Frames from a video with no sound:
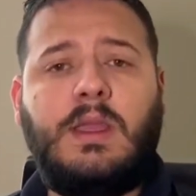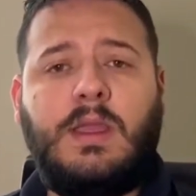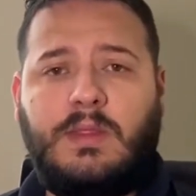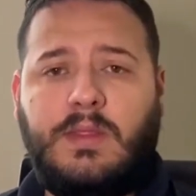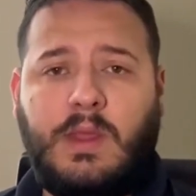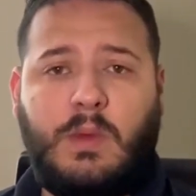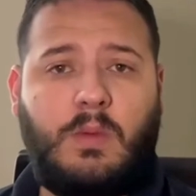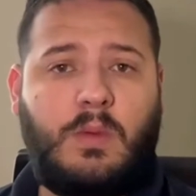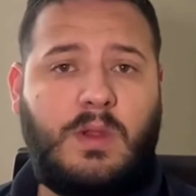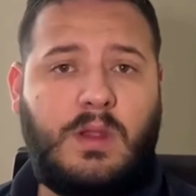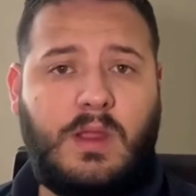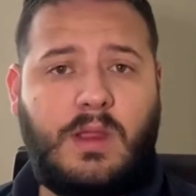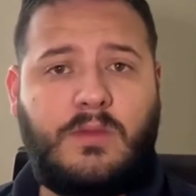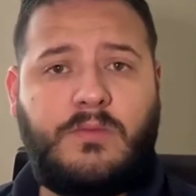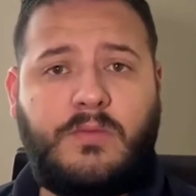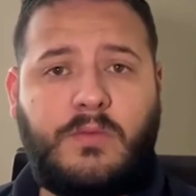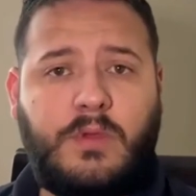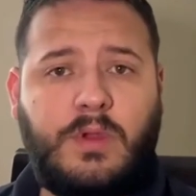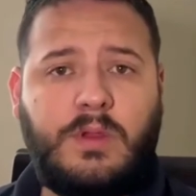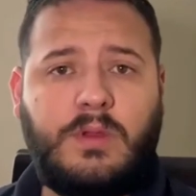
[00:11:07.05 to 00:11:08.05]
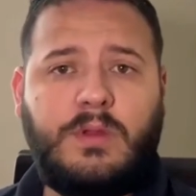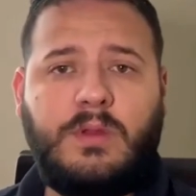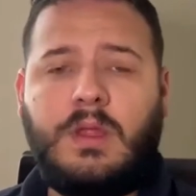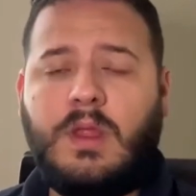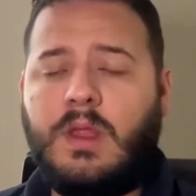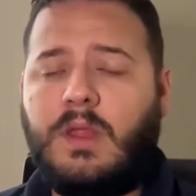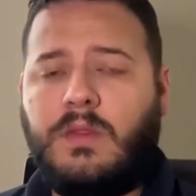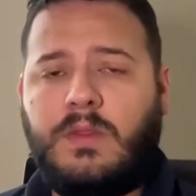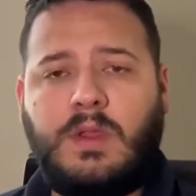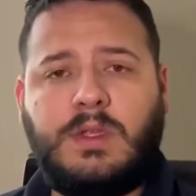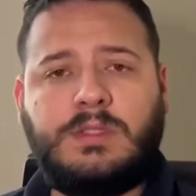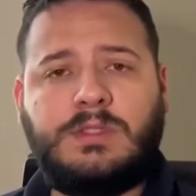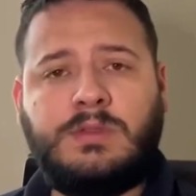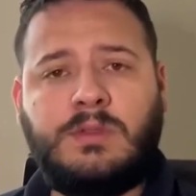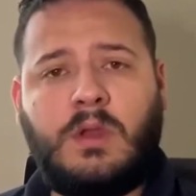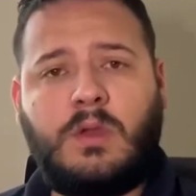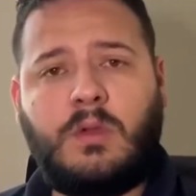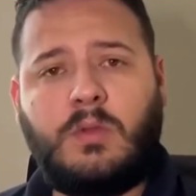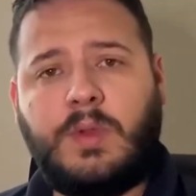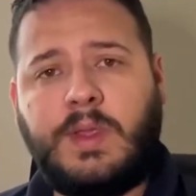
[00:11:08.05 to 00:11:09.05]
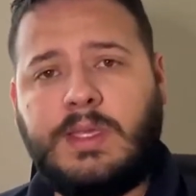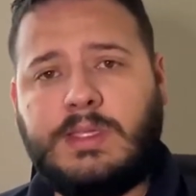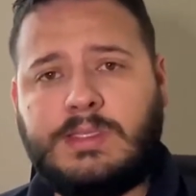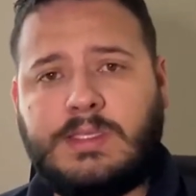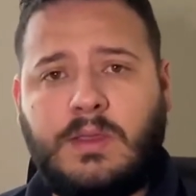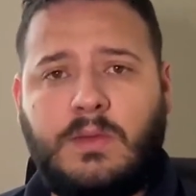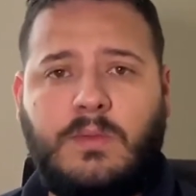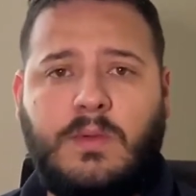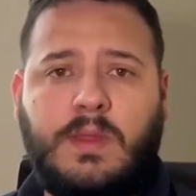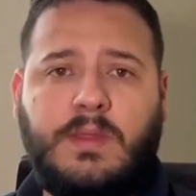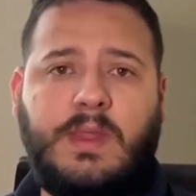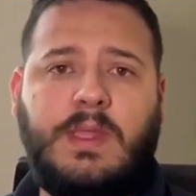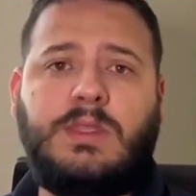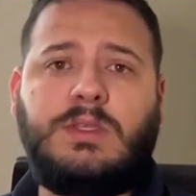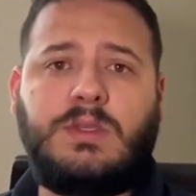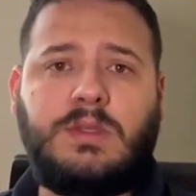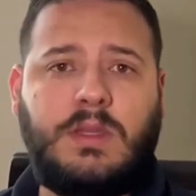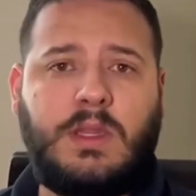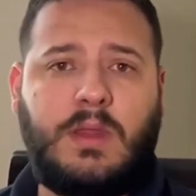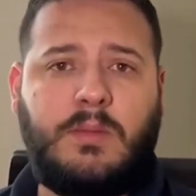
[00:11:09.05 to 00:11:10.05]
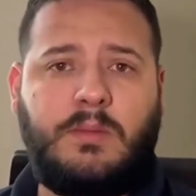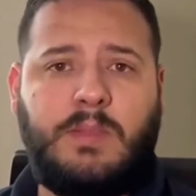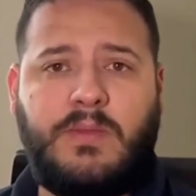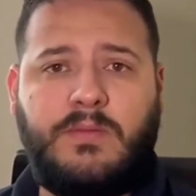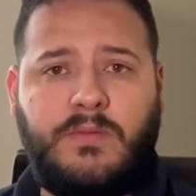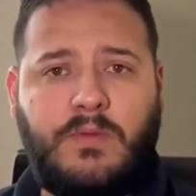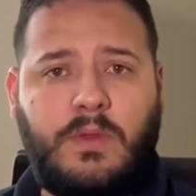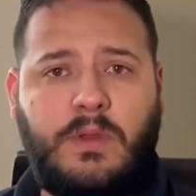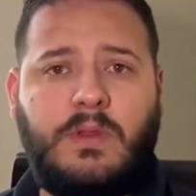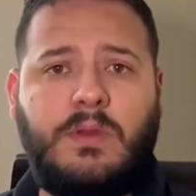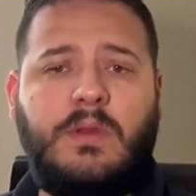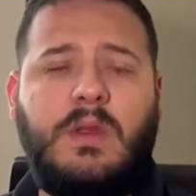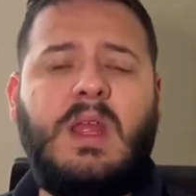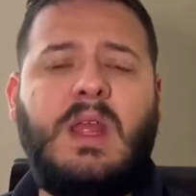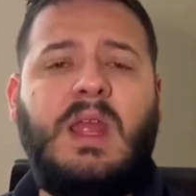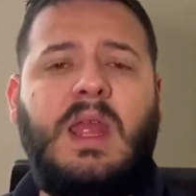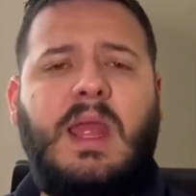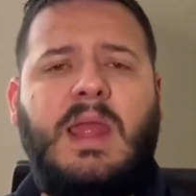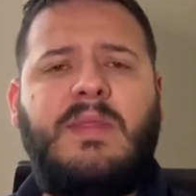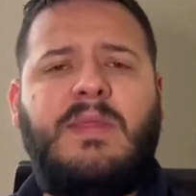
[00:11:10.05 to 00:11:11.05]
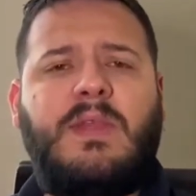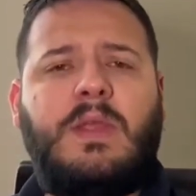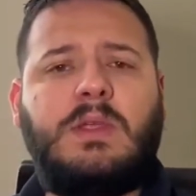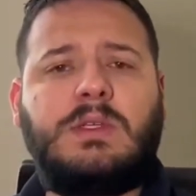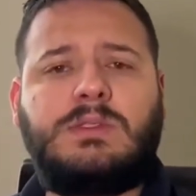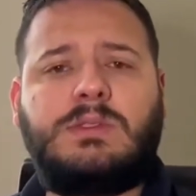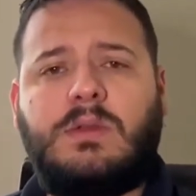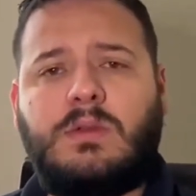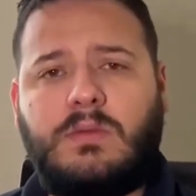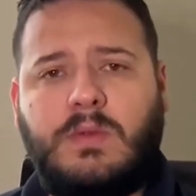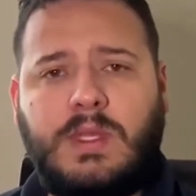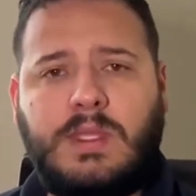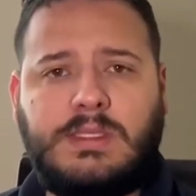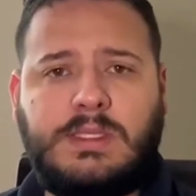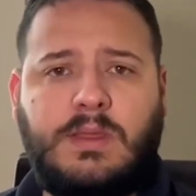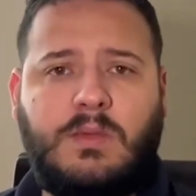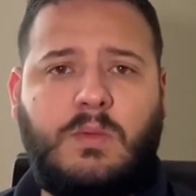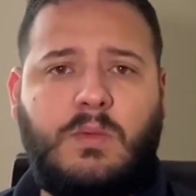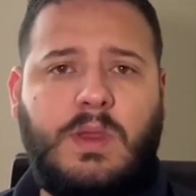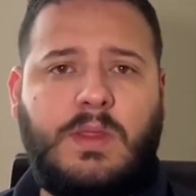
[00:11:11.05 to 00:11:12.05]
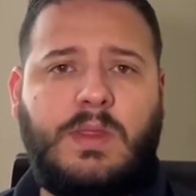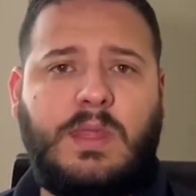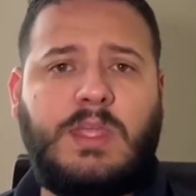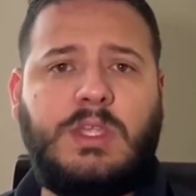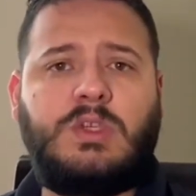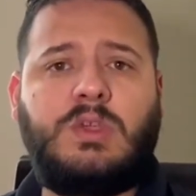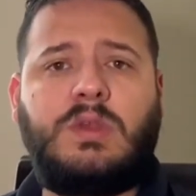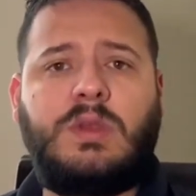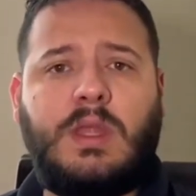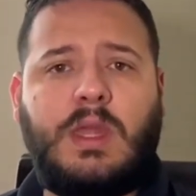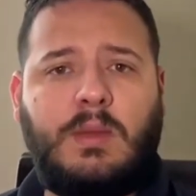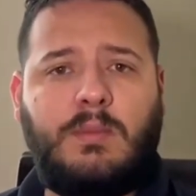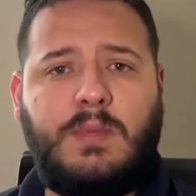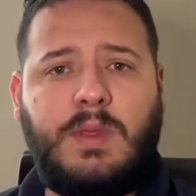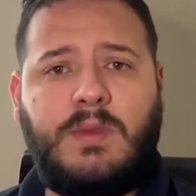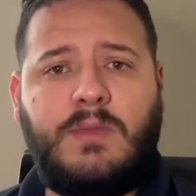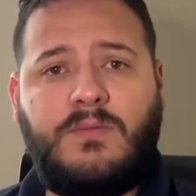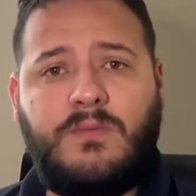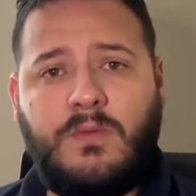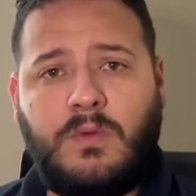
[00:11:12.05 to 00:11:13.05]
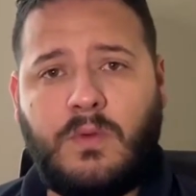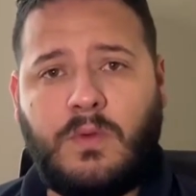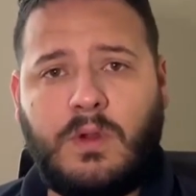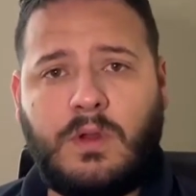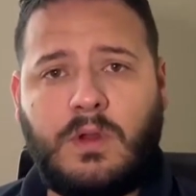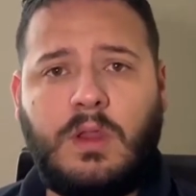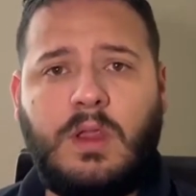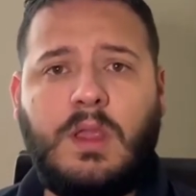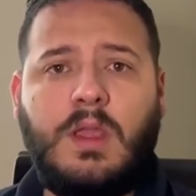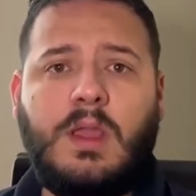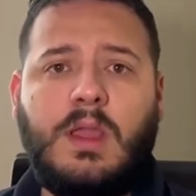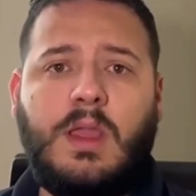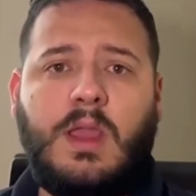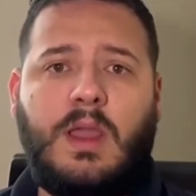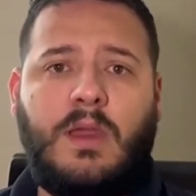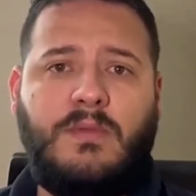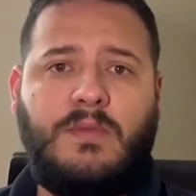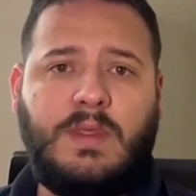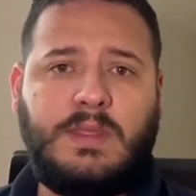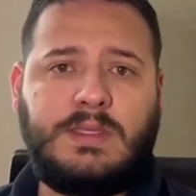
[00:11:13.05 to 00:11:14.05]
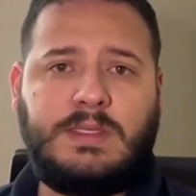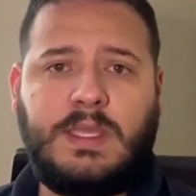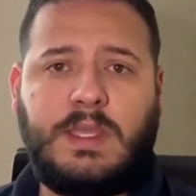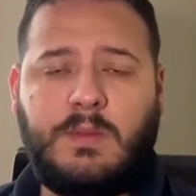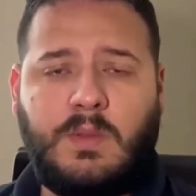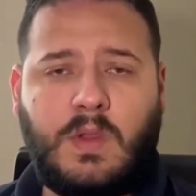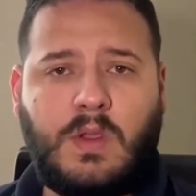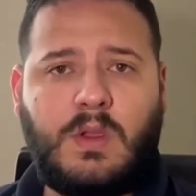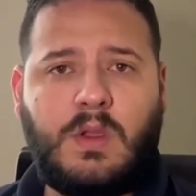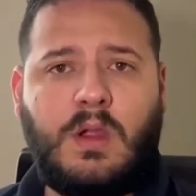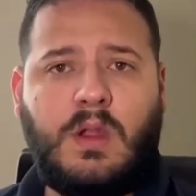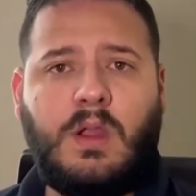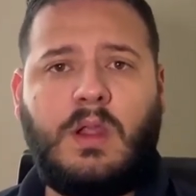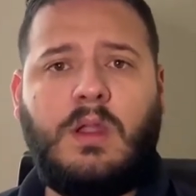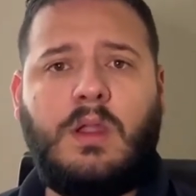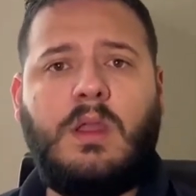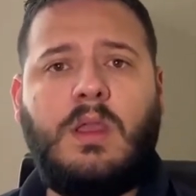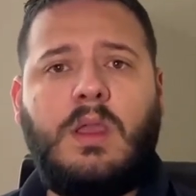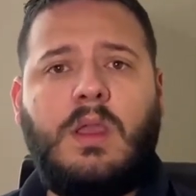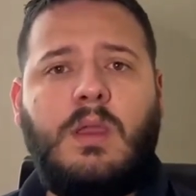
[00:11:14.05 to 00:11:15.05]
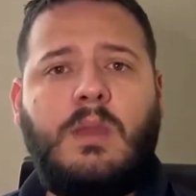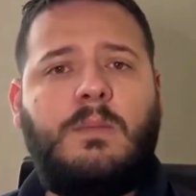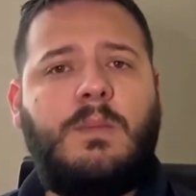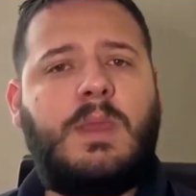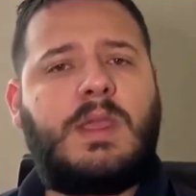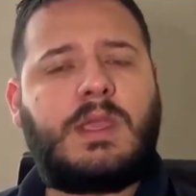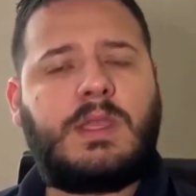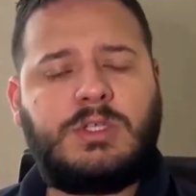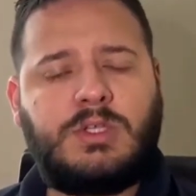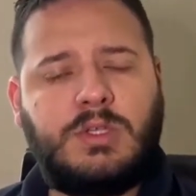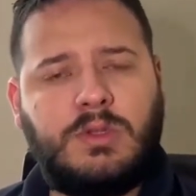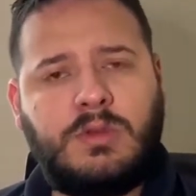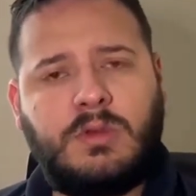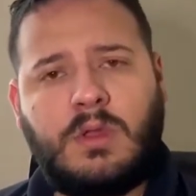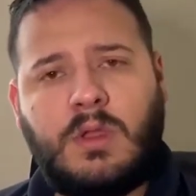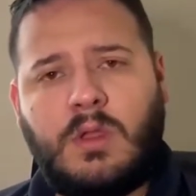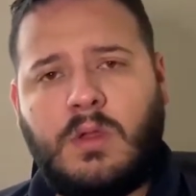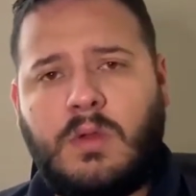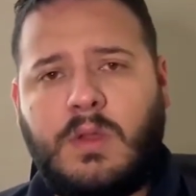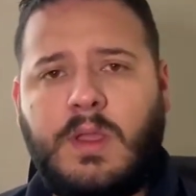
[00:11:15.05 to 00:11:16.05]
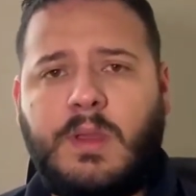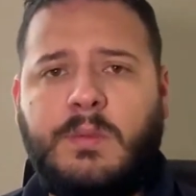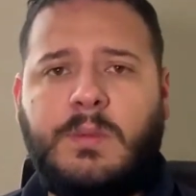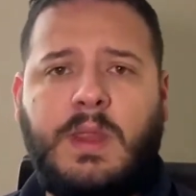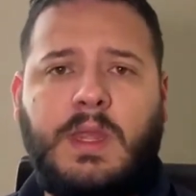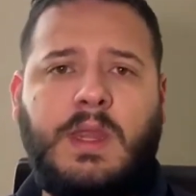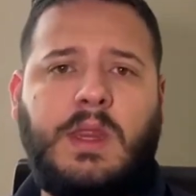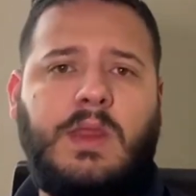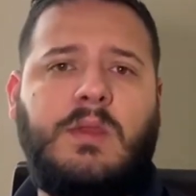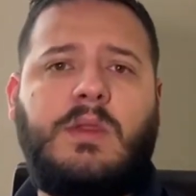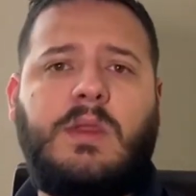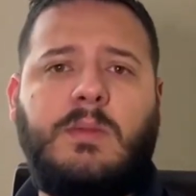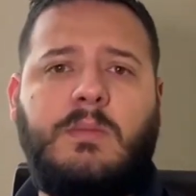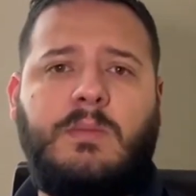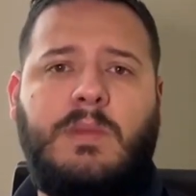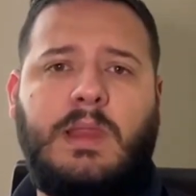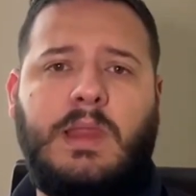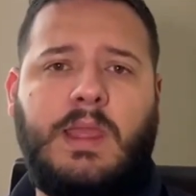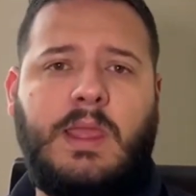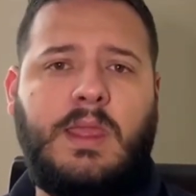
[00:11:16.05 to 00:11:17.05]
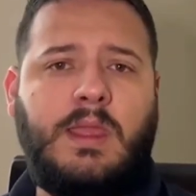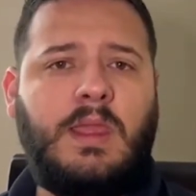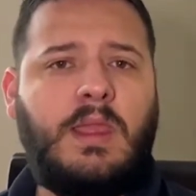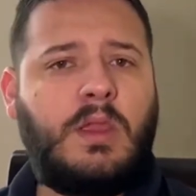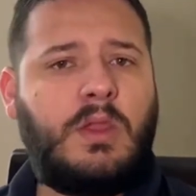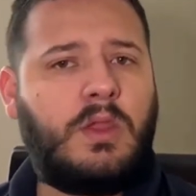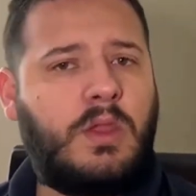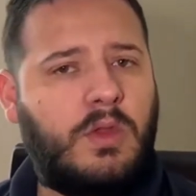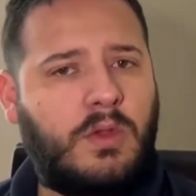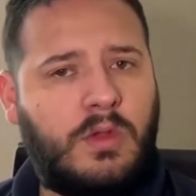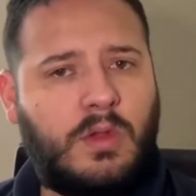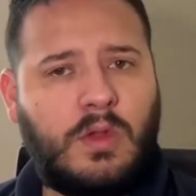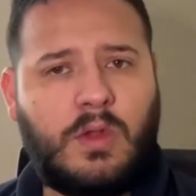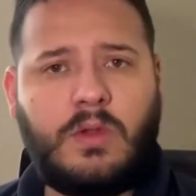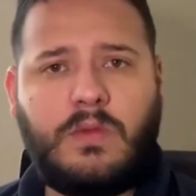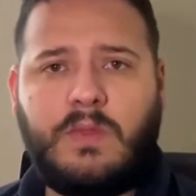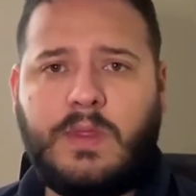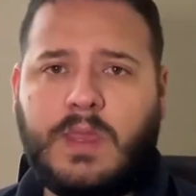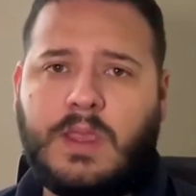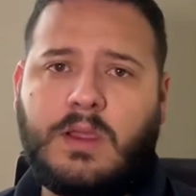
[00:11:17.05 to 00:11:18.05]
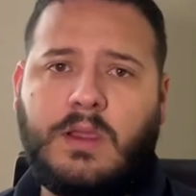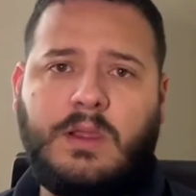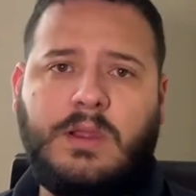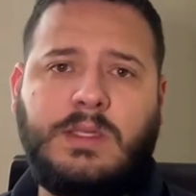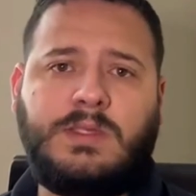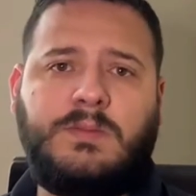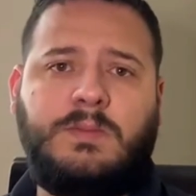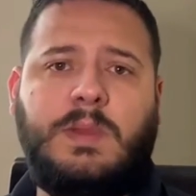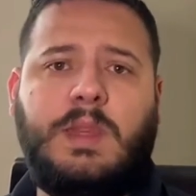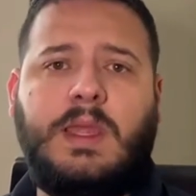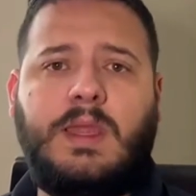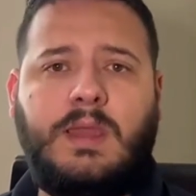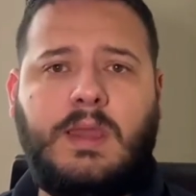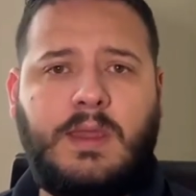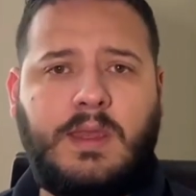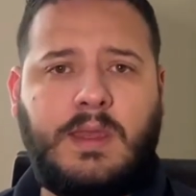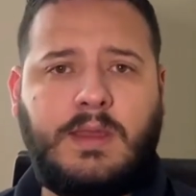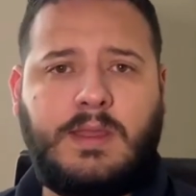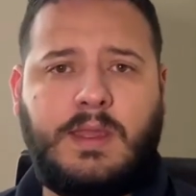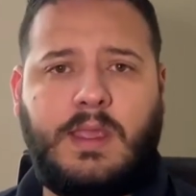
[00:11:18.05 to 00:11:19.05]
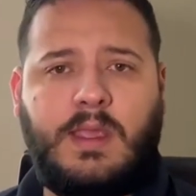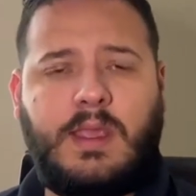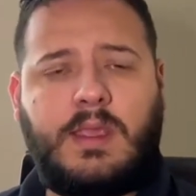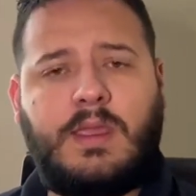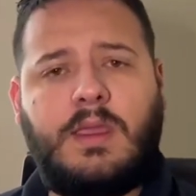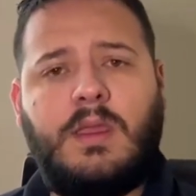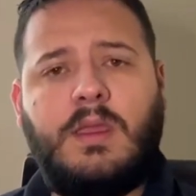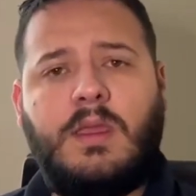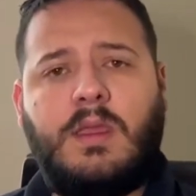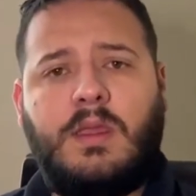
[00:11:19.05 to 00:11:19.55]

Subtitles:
They were not foil. There's no reason why they should not be foil, and there's no reason why they should not be 4 of the same card, because you know how many you can play. You know that card is played in a deck.